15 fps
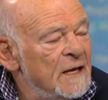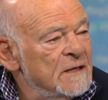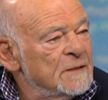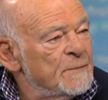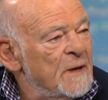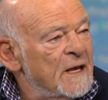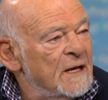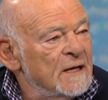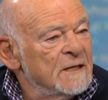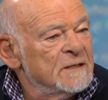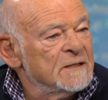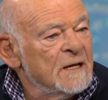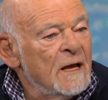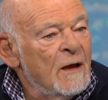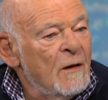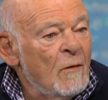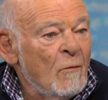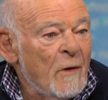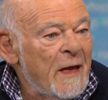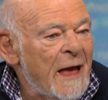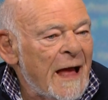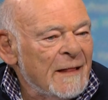is because
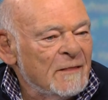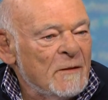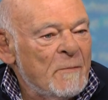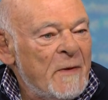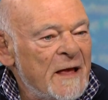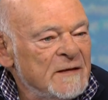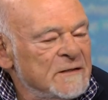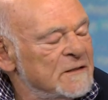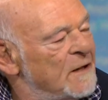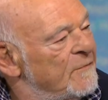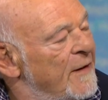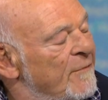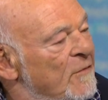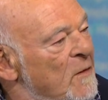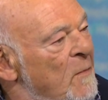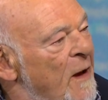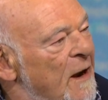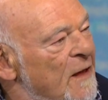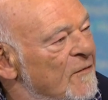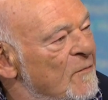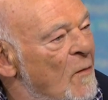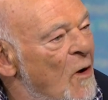we got the best of
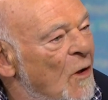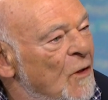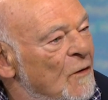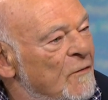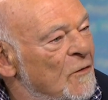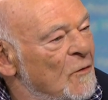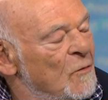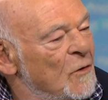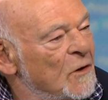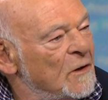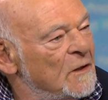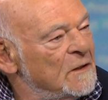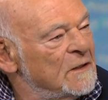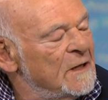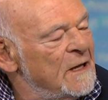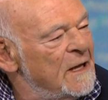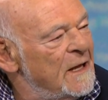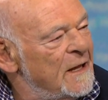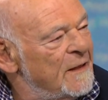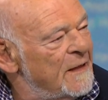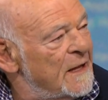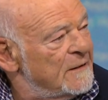everybody from all over the world
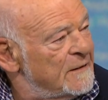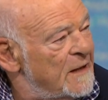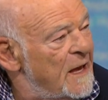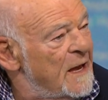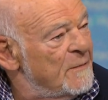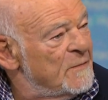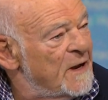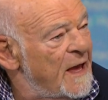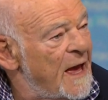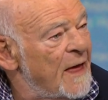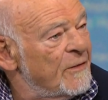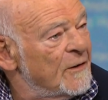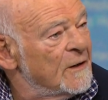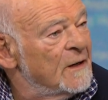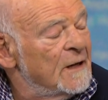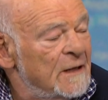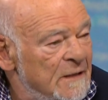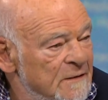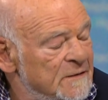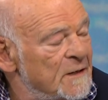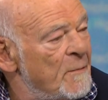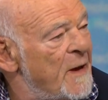that came together
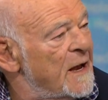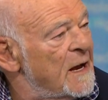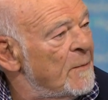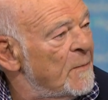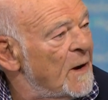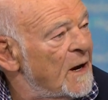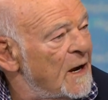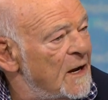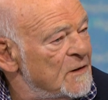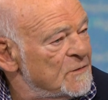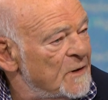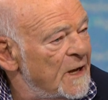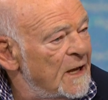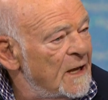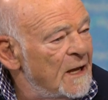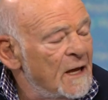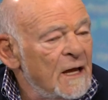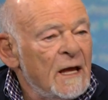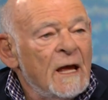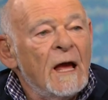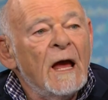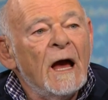to make up our country.
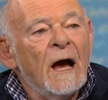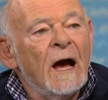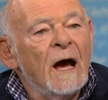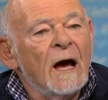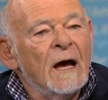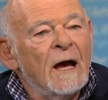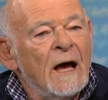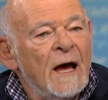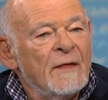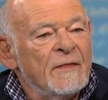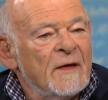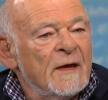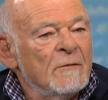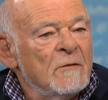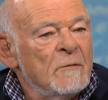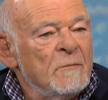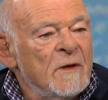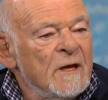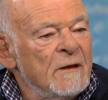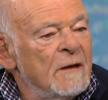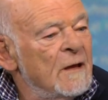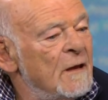Uh, I think it would
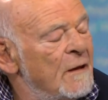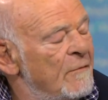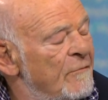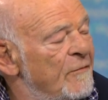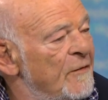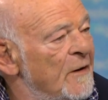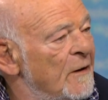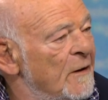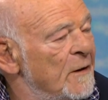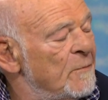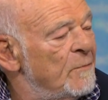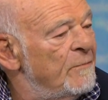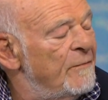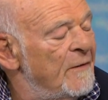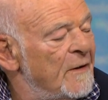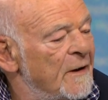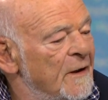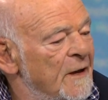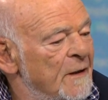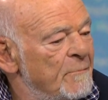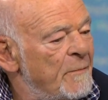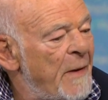be very,
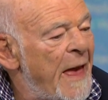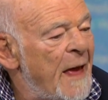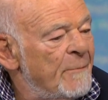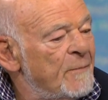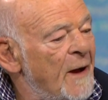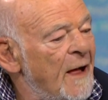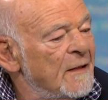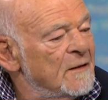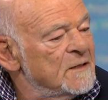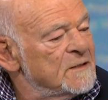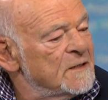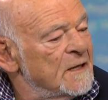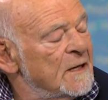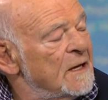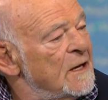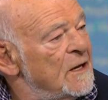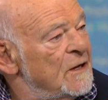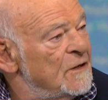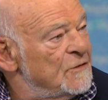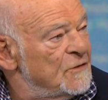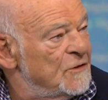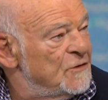very bad policy
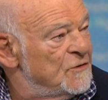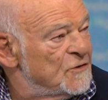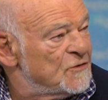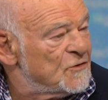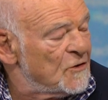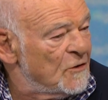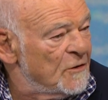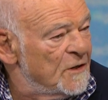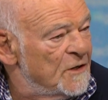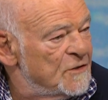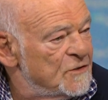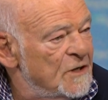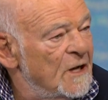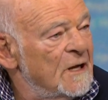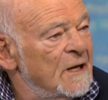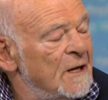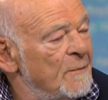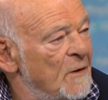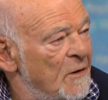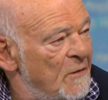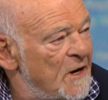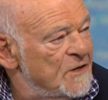to discourage
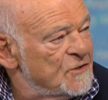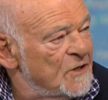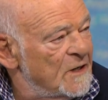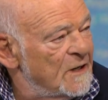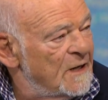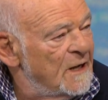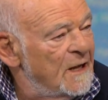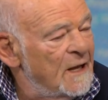immigration.